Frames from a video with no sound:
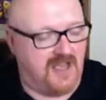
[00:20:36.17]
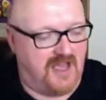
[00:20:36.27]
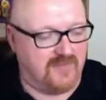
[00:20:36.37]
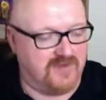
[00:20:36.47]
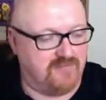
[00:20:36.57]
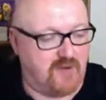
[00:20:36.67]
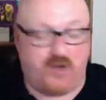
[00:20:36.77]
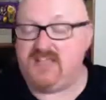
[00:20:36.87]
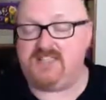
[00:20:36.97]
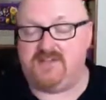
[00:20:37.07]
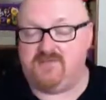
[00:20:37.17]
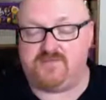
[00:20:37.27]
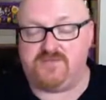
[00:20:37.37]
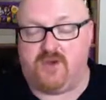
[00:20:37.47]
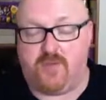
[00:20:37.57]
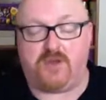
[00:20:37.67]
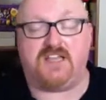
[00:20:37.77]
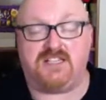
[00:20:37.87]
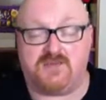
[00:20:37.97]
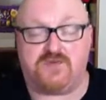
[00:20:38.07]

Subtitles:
So podcasts are